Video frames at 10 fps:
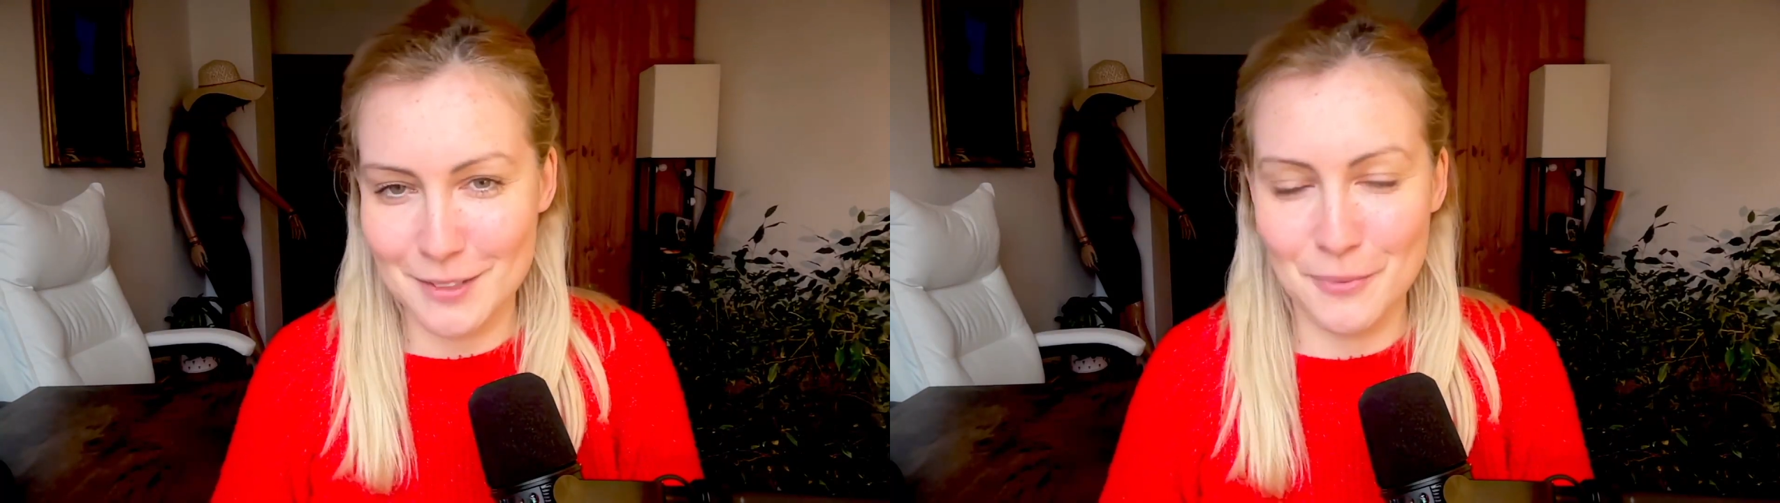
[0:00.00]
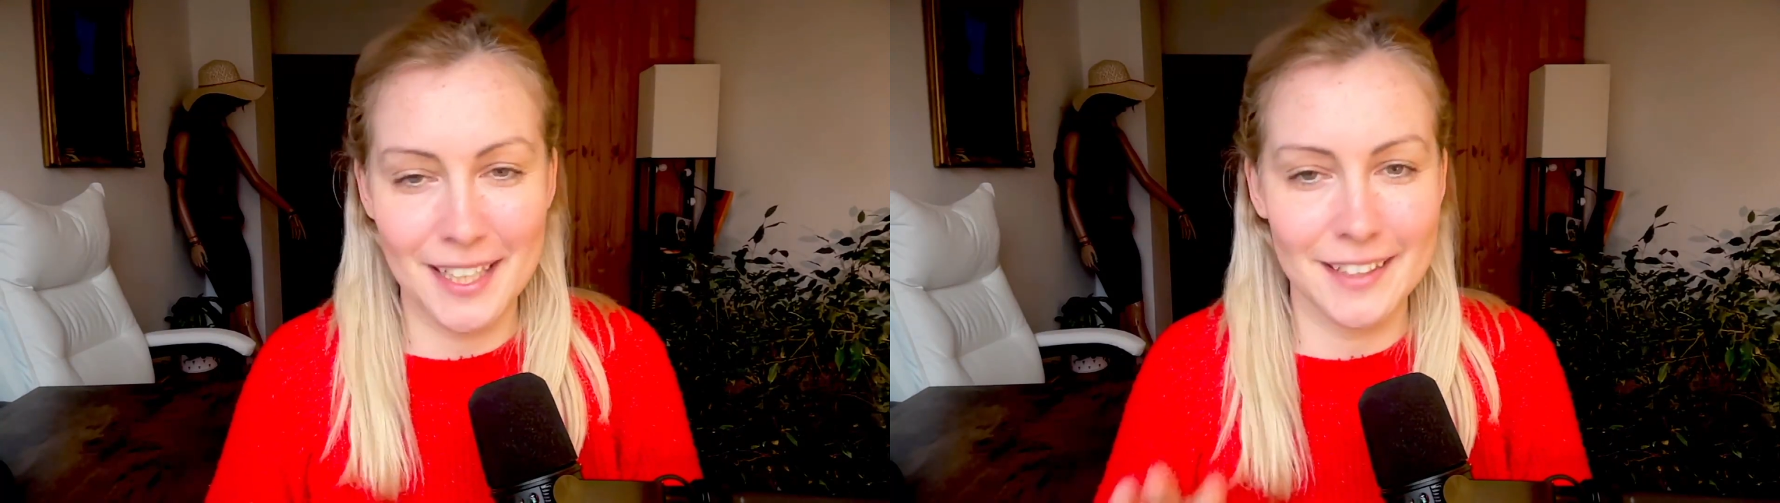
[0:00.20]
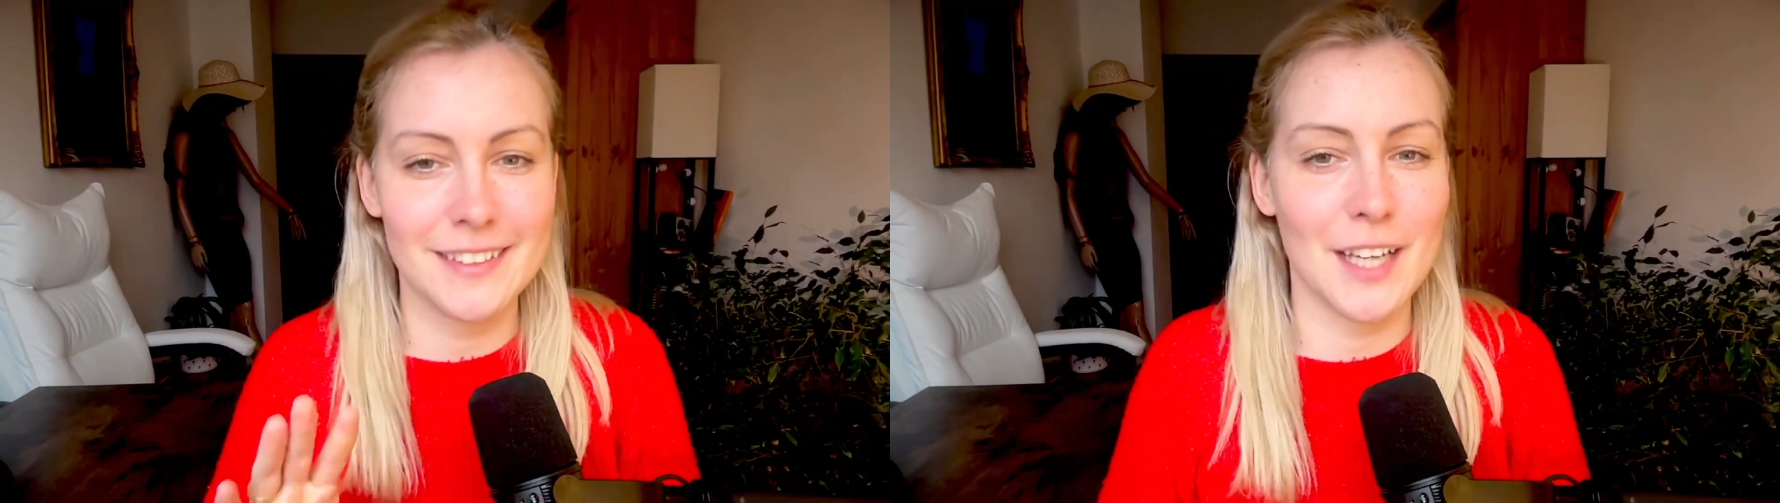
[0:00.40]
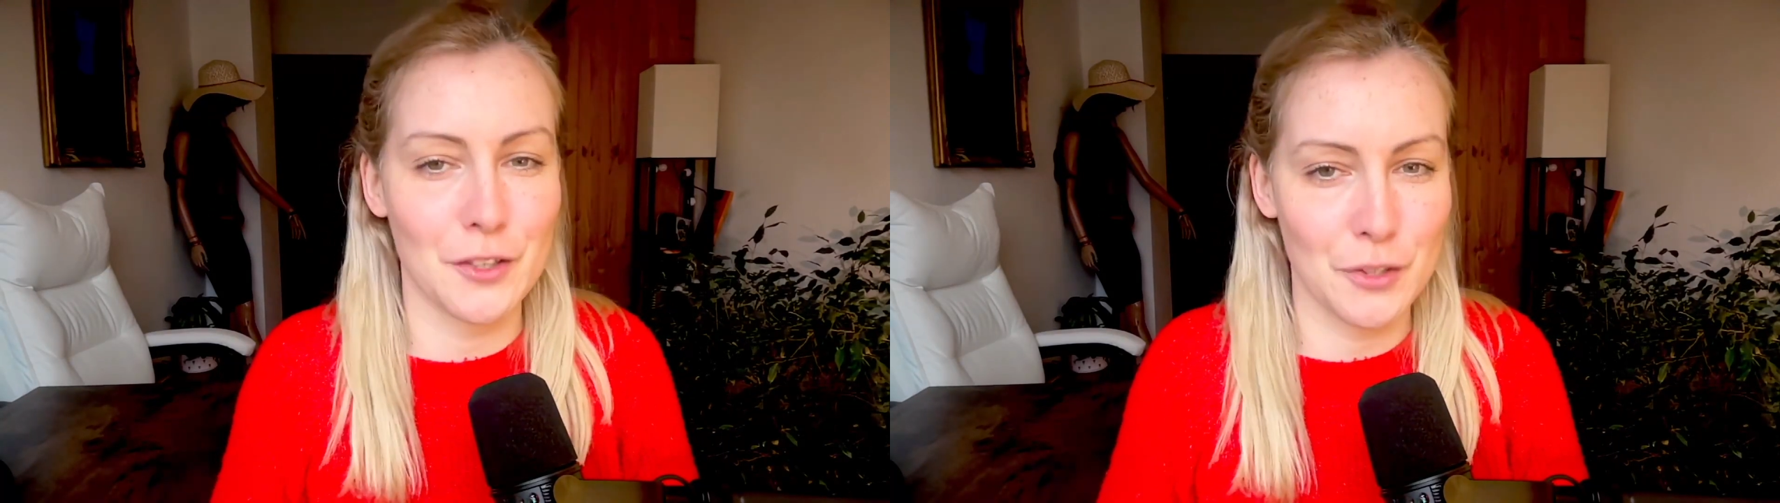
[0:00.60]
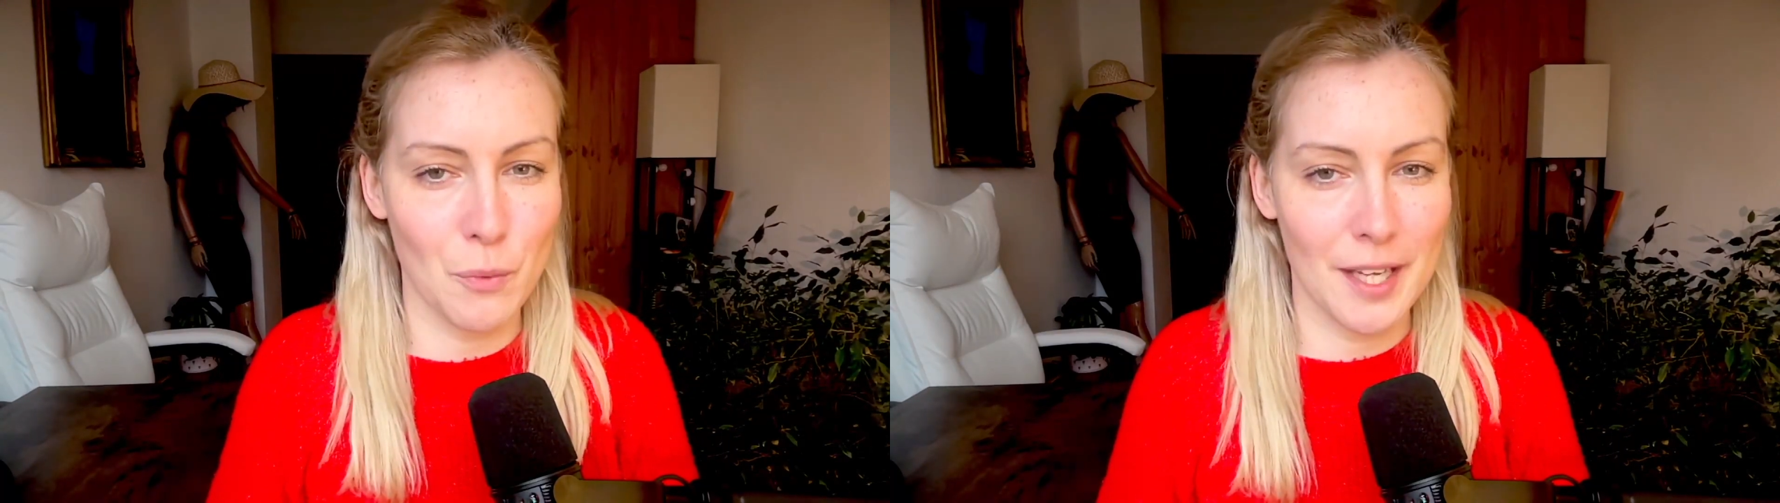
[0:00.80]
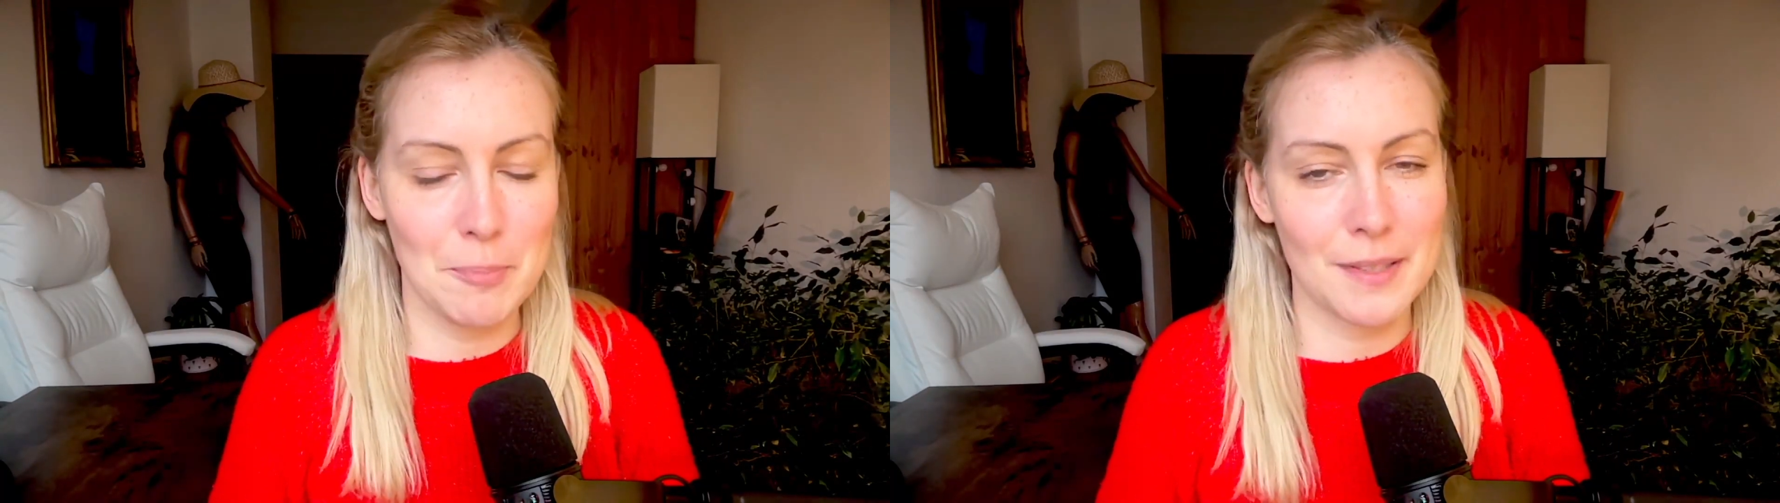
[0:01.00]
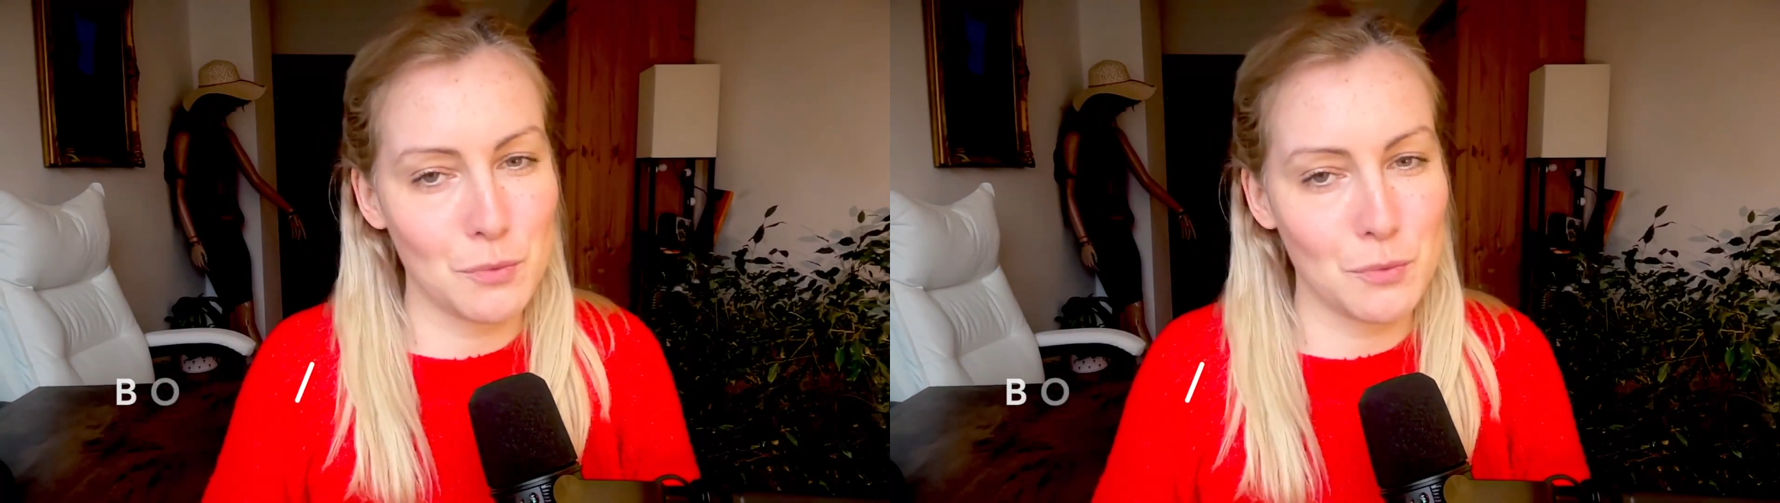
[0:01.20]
We got this out of the way, but